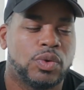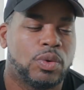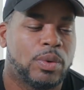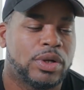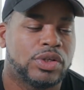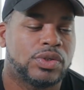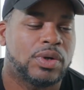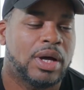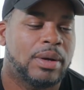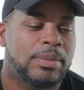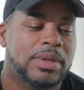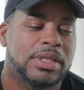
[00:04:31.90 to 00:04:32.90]
you would want to
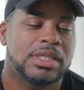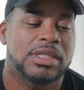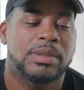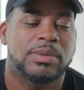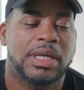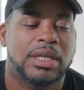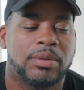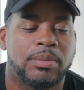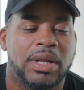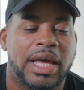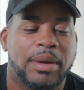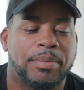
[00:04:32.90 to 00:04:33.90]
drop because it seems like the
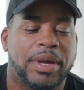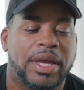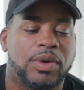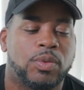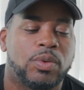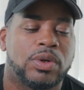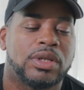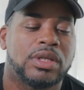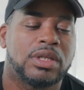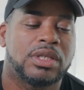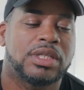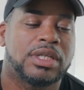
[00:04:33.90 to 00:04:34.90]
black paint would
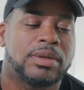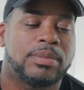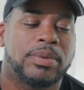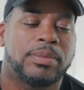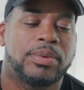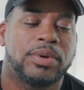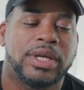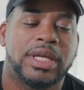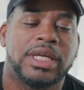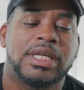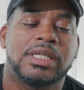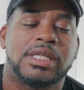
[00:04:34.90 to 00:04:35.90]
chip pretty
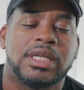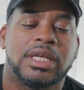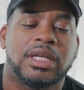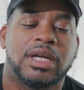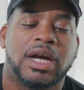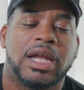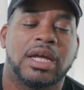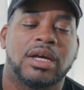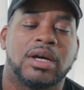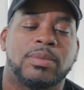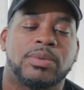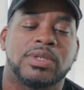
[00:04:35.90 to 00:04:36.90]
easy. I got a
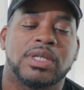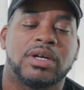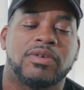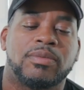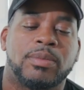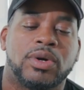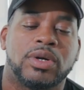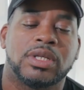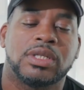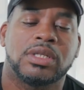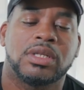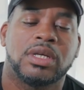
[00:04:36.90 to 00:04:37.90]
couple scuff
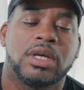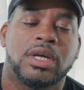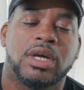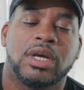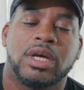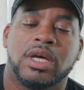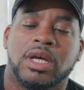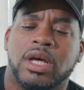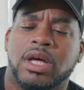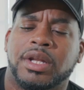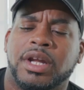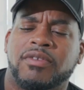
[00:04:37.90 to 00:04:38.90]
marks,
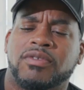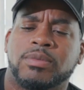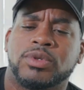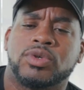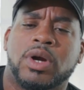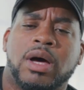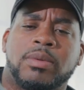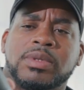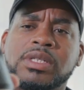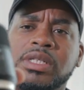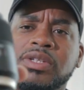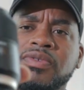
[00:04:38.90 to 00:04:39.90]
not from
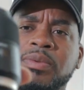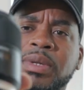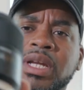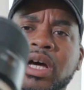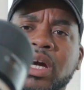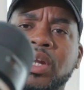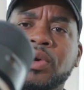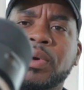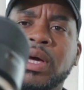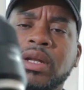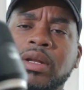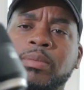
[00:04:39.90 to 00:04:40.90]
drops, just from it knocking
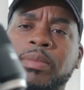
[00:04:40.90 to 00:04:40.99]
around in the